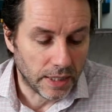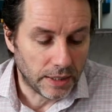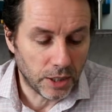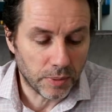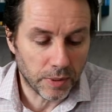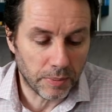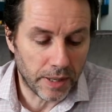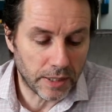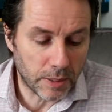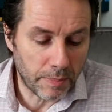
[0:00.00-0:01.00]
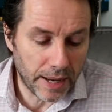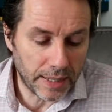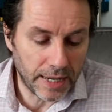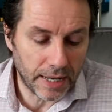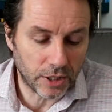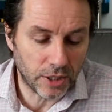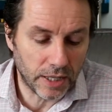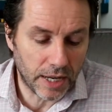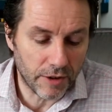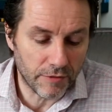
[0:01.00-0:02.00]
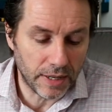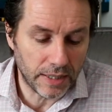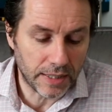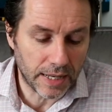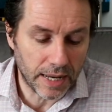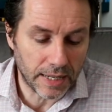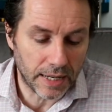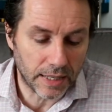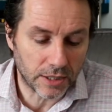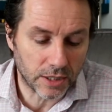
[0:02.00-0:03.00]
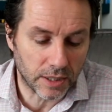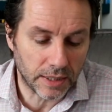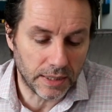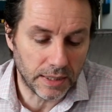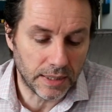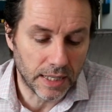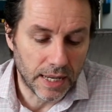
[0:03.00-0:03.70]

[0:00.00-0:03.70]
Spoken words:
Digswell Players are back in action. Get ready to get excited.